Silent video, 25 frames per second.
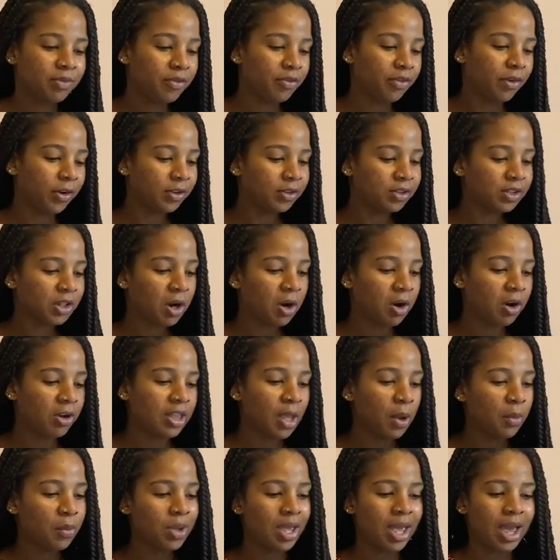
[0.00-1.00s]
First card
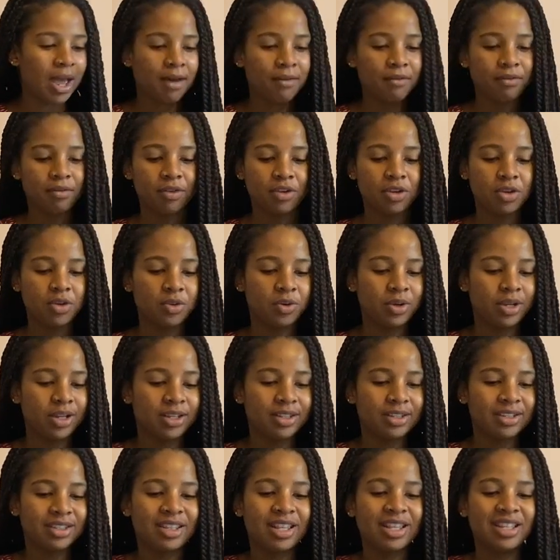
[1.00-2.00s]
that we have for you
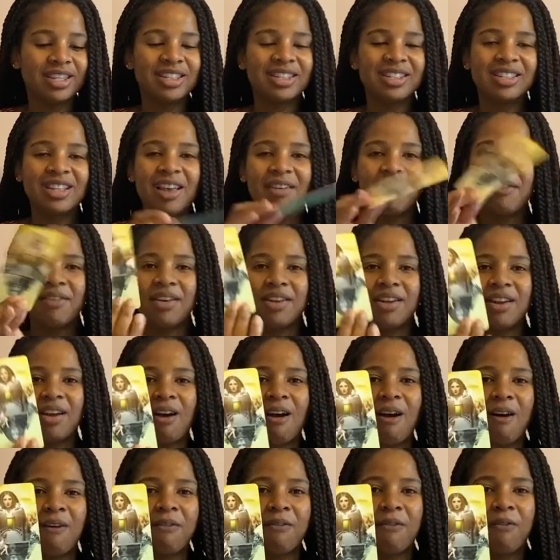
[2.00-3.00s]
is the Seven
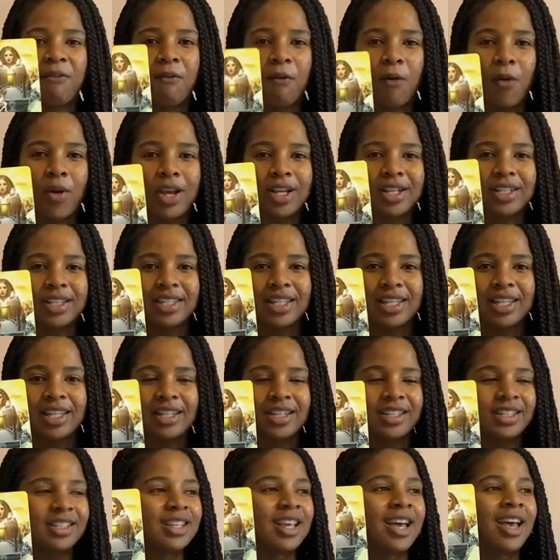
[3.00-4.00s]
of
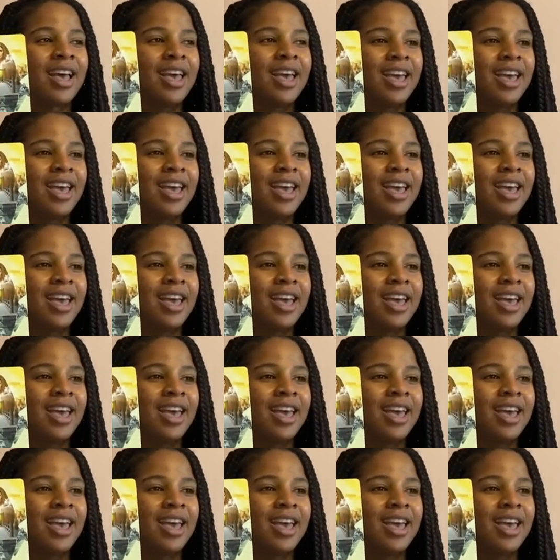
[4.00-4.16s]
Voices,